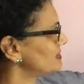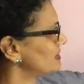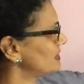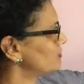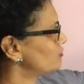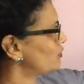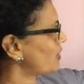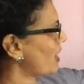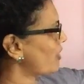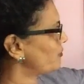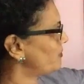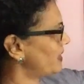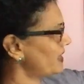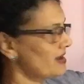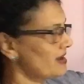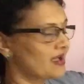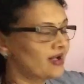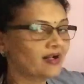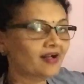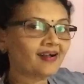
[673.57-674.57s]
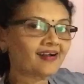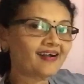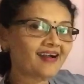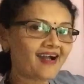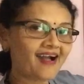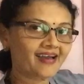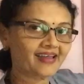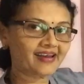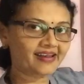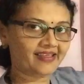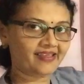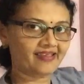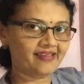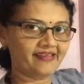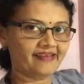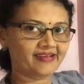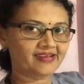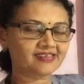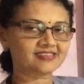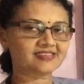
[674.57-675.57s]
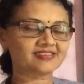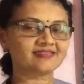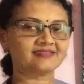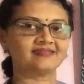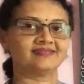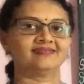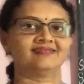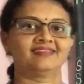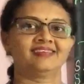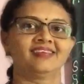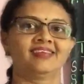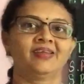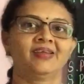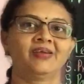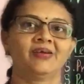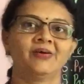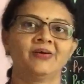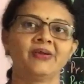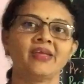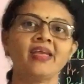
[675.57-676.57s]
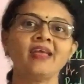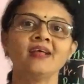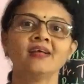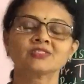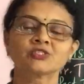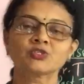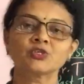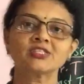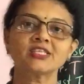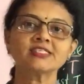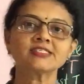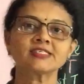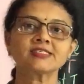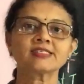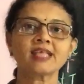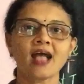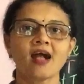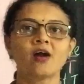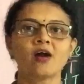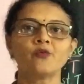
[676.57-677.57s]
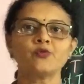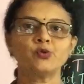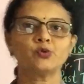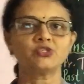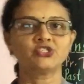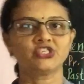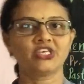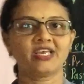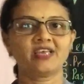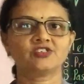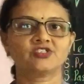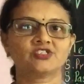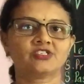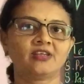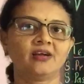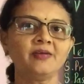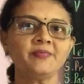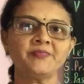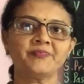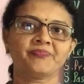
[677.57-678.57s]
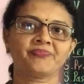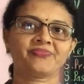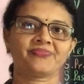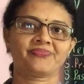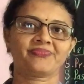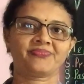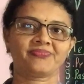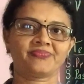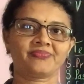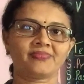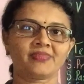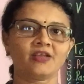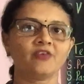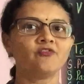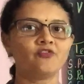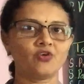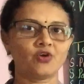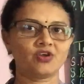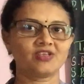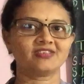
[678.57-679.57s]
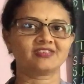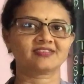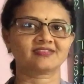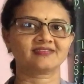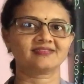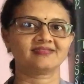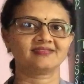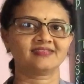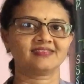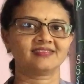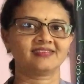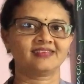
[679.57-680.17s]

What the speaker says: it would have been are kicked. Okay, so this is how you change the voice.